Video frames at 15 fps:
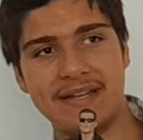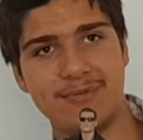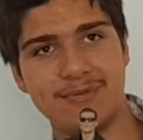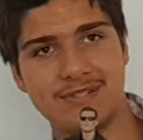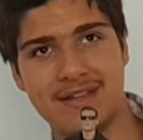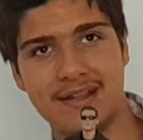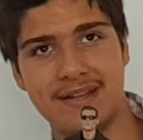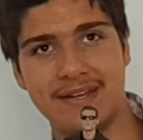there
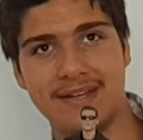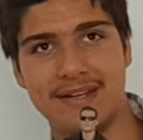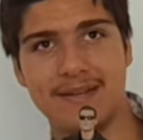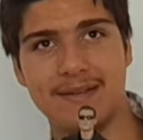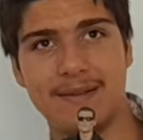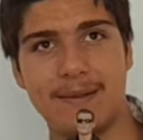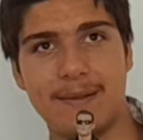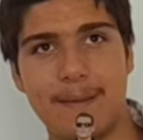was like
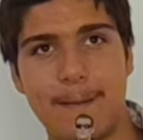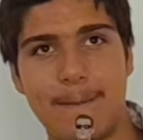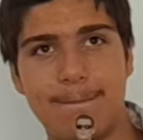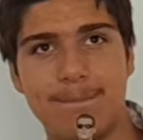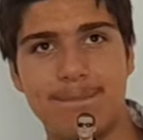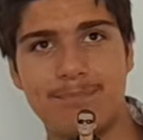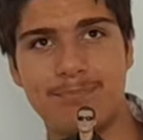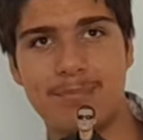
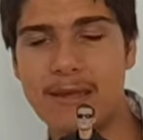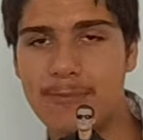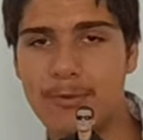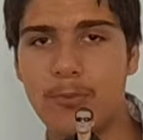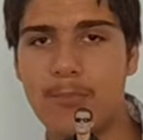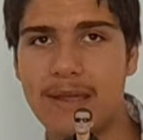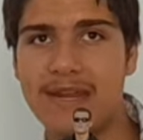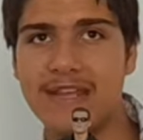people
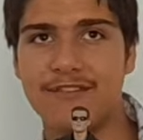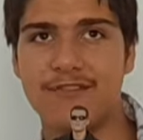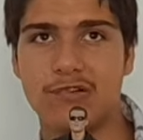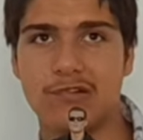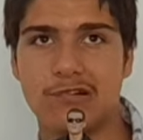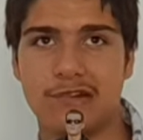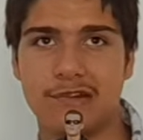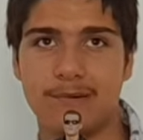bidding
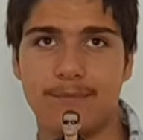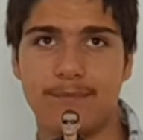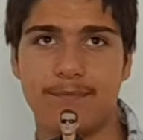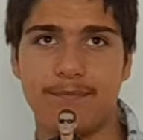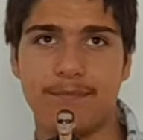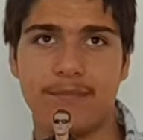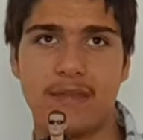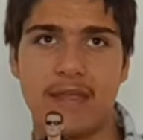for it.
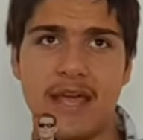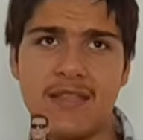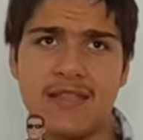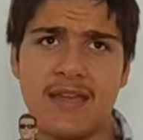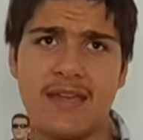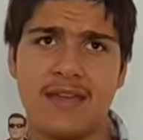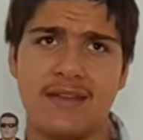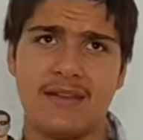And
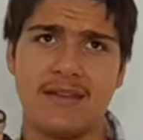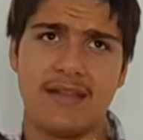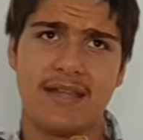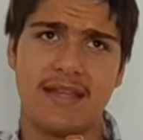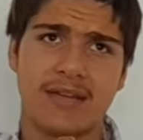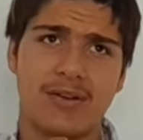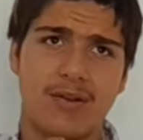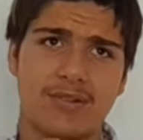then
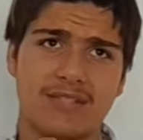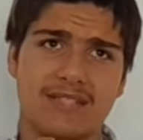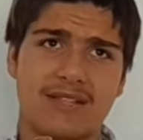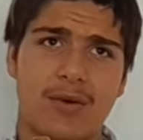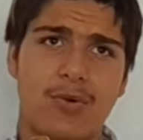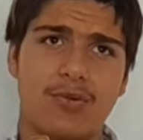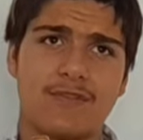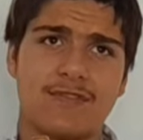it got
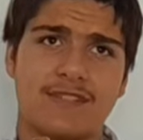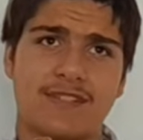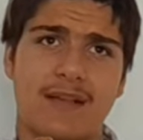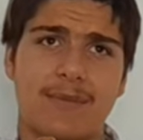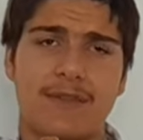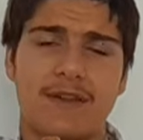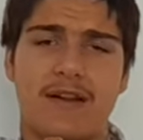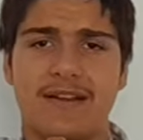sold for
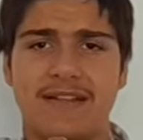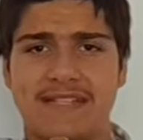something like